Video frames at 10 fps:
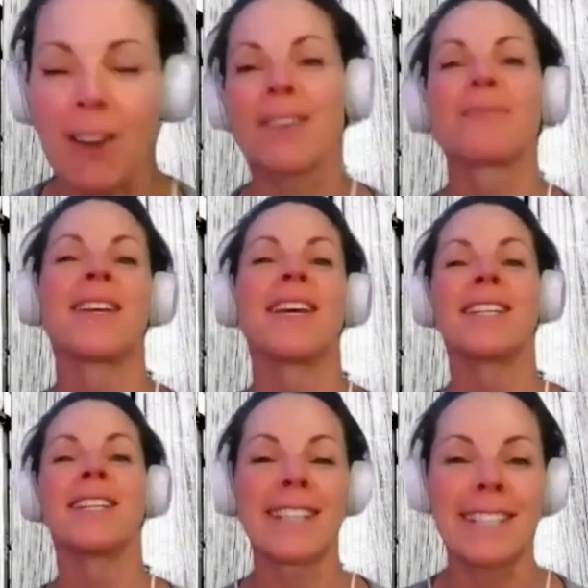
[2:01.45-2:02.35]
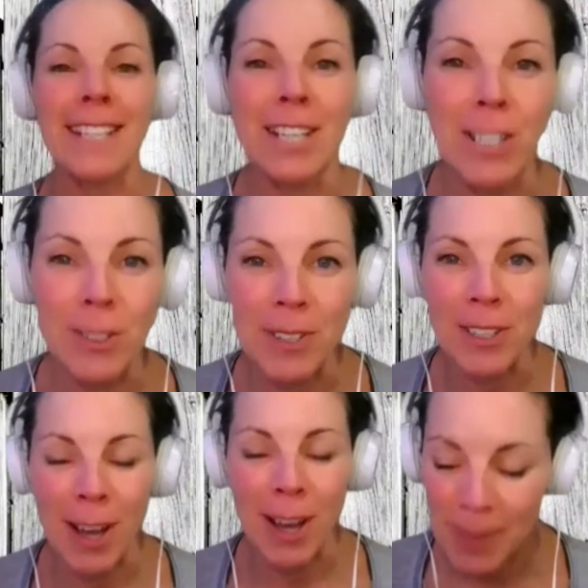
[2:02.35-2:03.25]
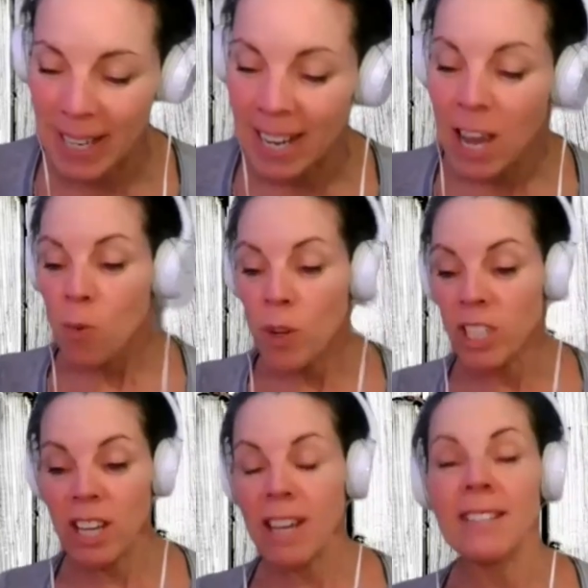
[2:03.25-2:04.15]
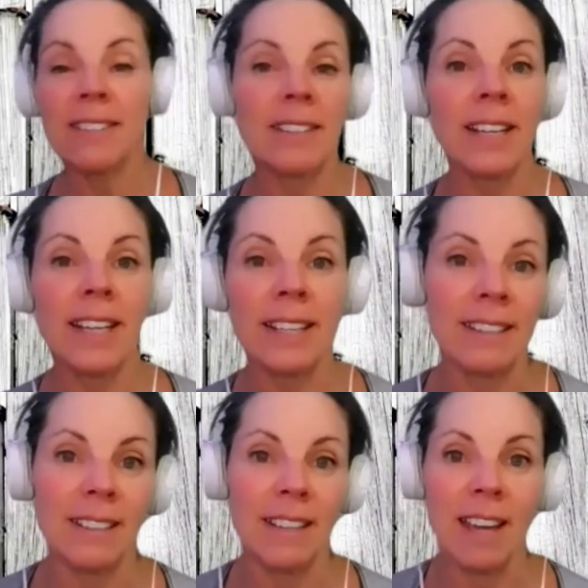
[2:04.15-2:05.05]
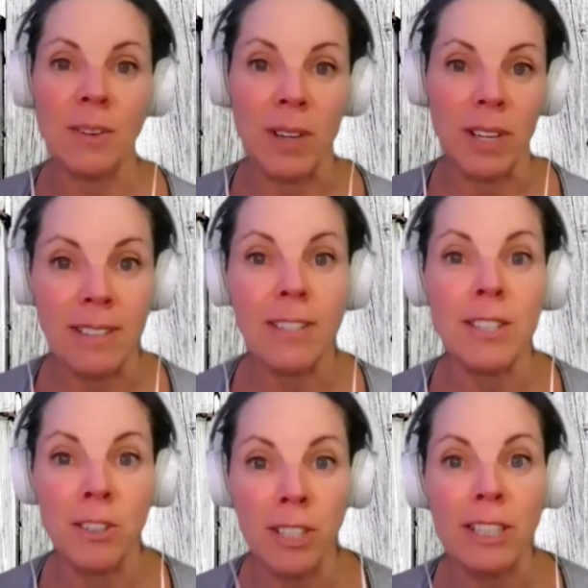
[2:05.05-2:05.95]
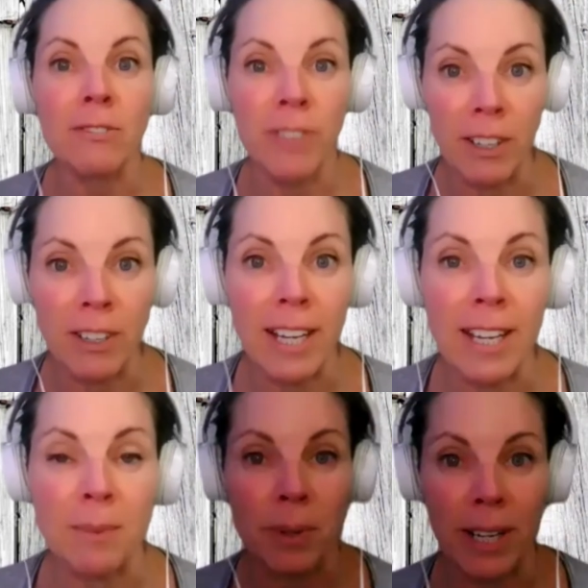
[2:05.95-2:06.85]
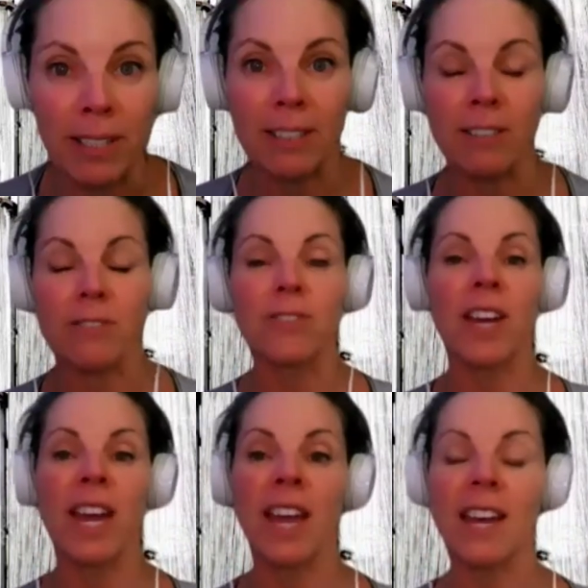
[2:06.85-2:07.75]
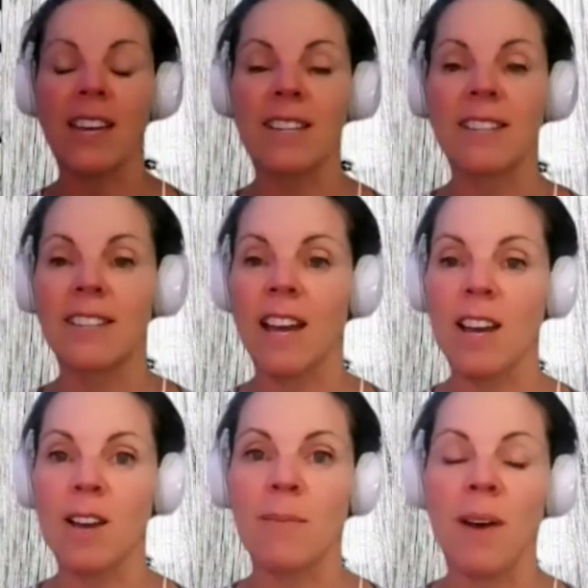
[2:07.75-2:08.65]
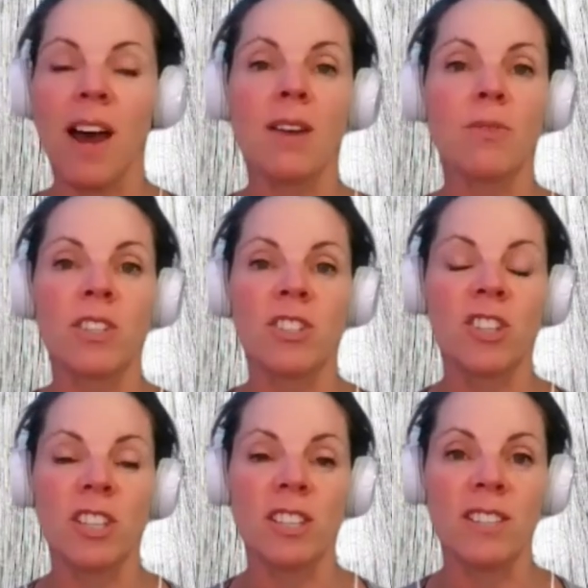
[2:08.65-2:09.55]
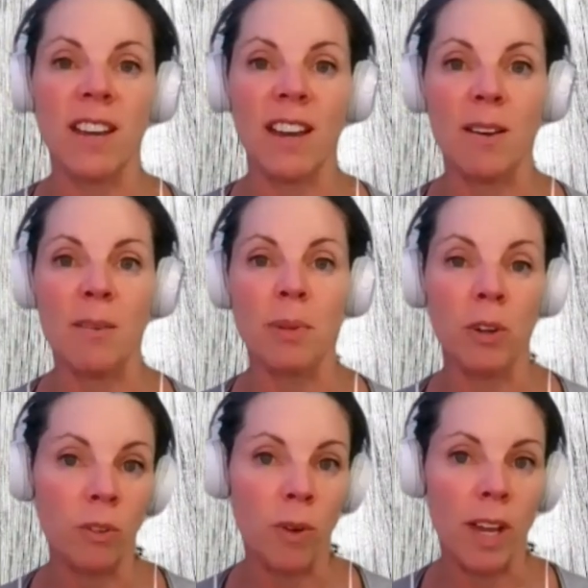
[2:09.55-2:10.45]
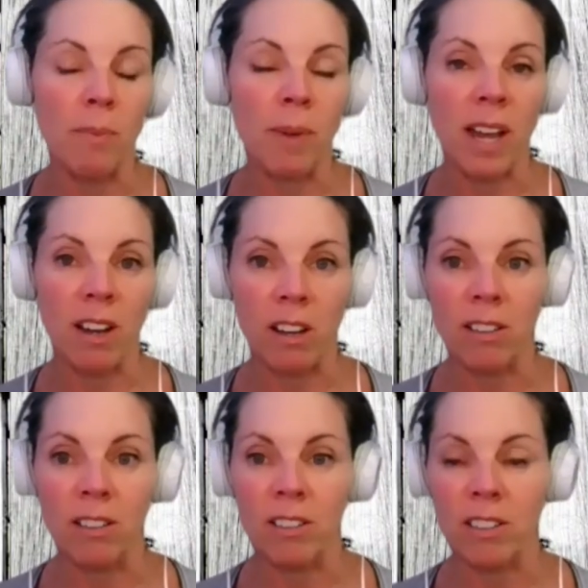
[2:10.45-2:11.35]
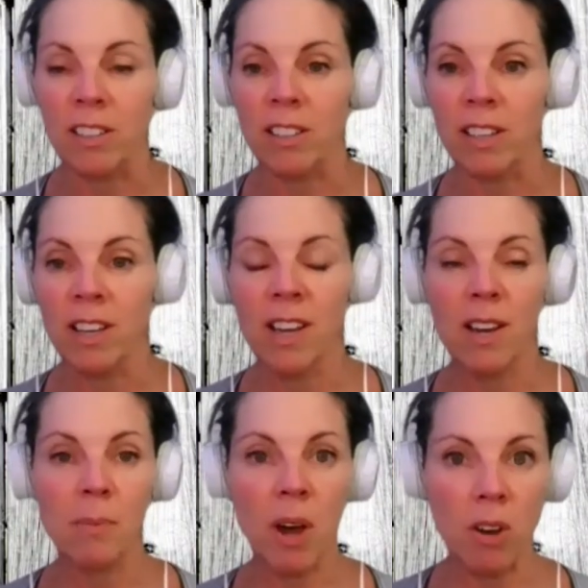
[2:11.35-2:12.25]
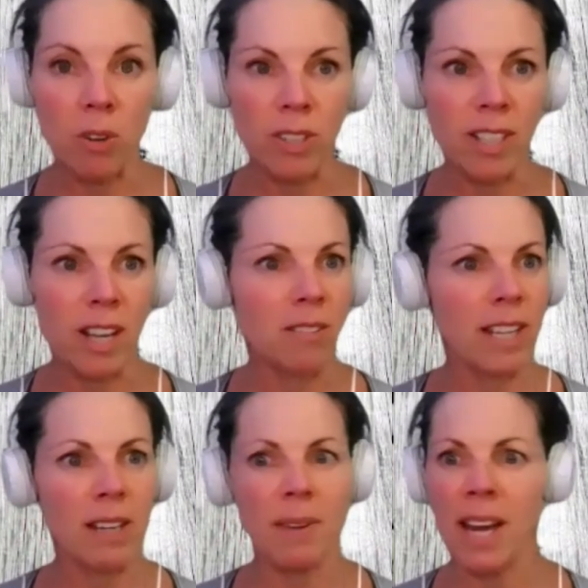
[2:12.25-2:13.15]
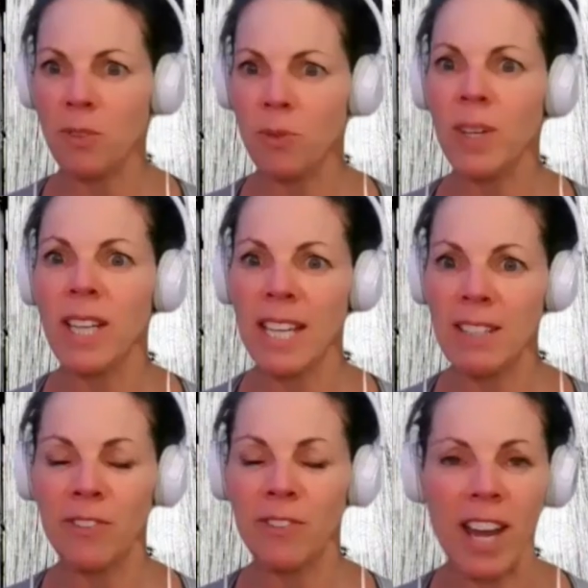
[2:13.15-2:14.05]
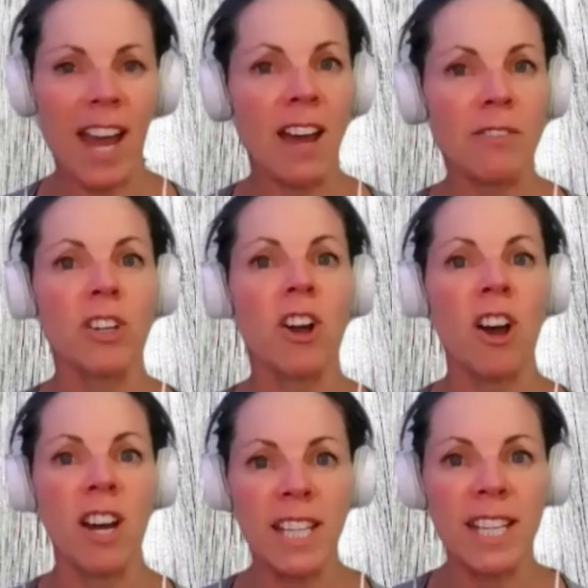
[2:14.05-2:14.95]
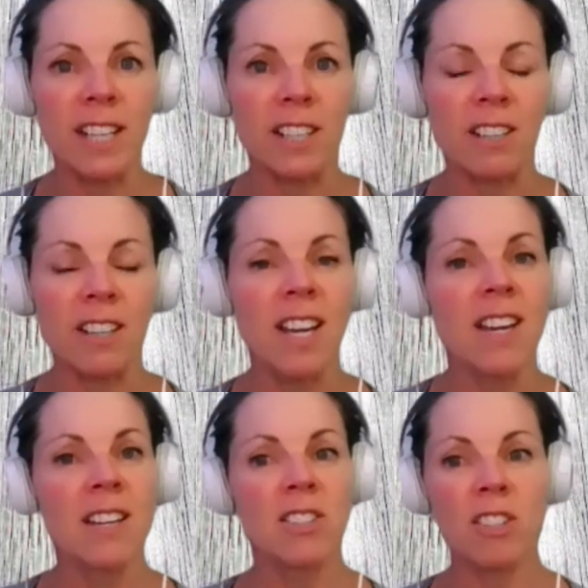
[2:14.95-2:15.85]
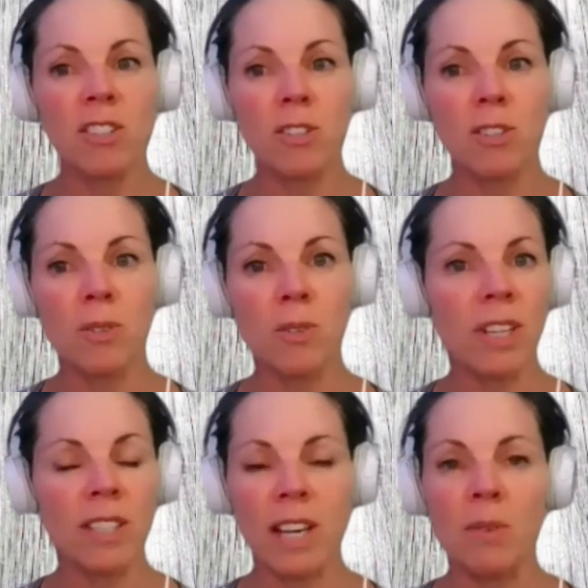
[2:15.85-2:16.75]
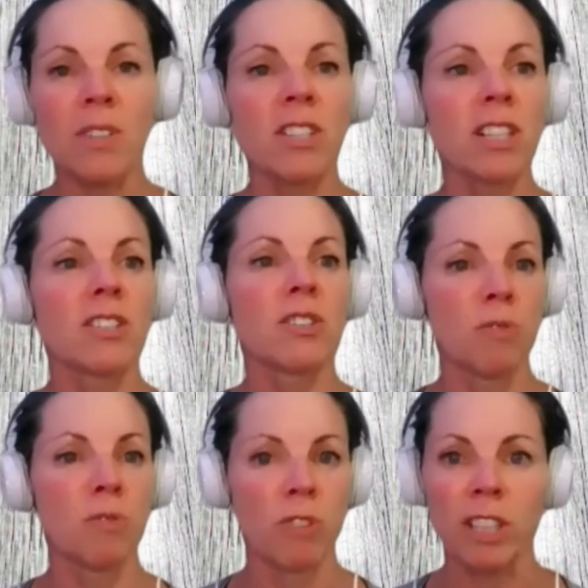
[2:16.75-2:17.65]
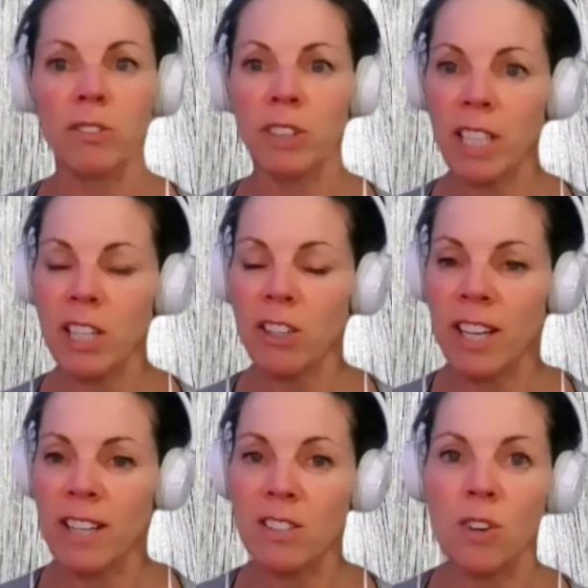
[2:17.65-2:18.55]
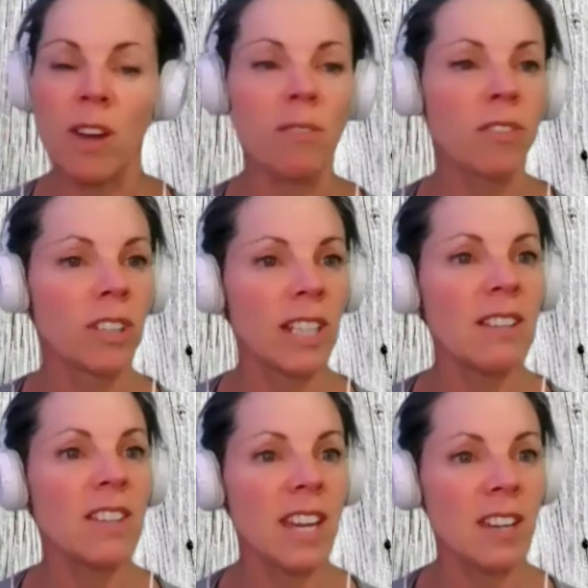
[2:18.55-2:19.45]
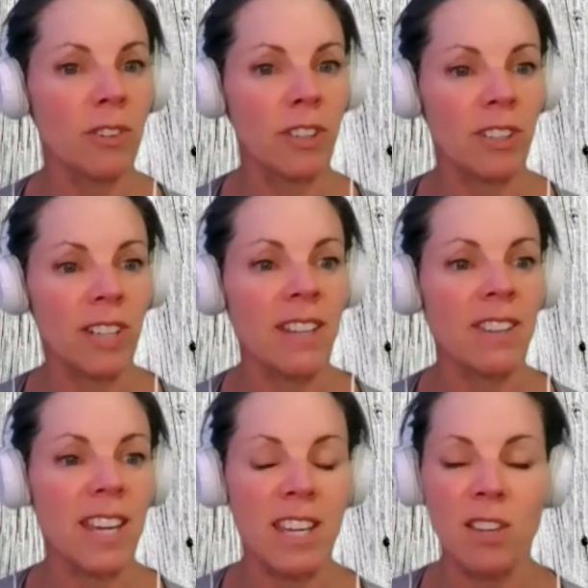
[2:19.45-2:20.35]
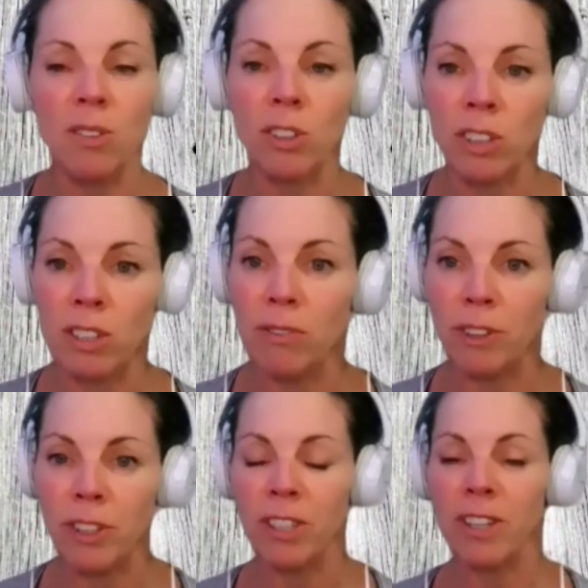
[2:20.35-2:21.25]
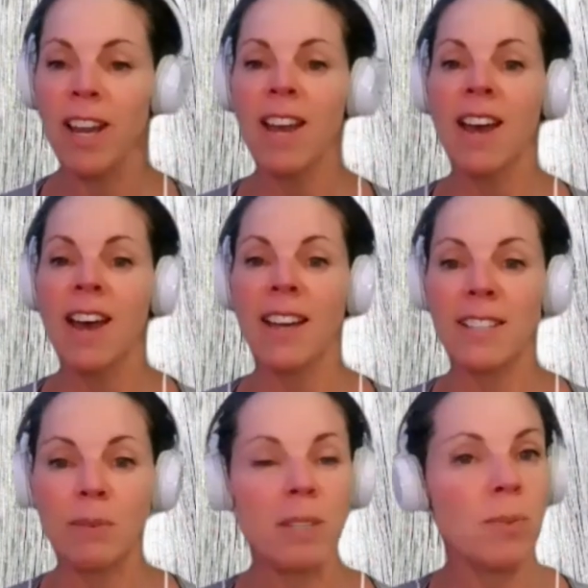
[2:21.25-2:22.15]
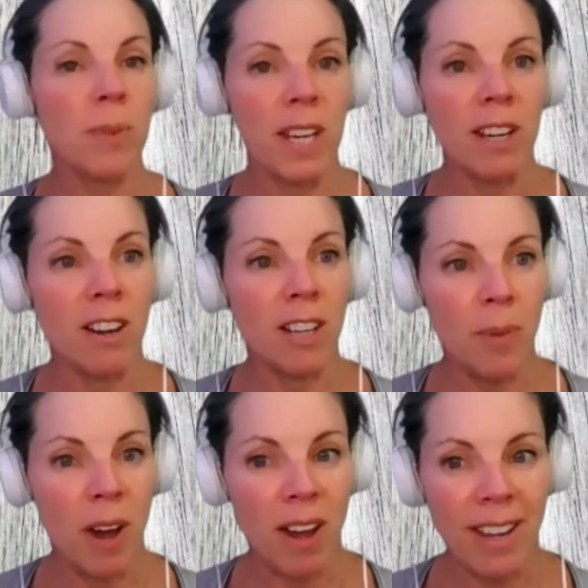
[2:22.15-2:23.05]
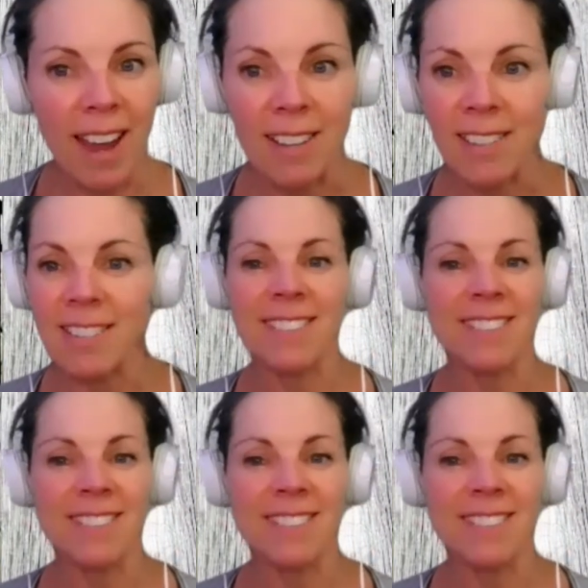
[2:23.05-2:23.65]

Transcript: All right. 16 years with her company, which is like, anyways, seriously, very impressive. And I was just blown away by all her posts. And I was like, what? We need to have her on here because I was like really, really curious. So I'm really thankful. And thank you, Laurel, for accepting being on the podcast.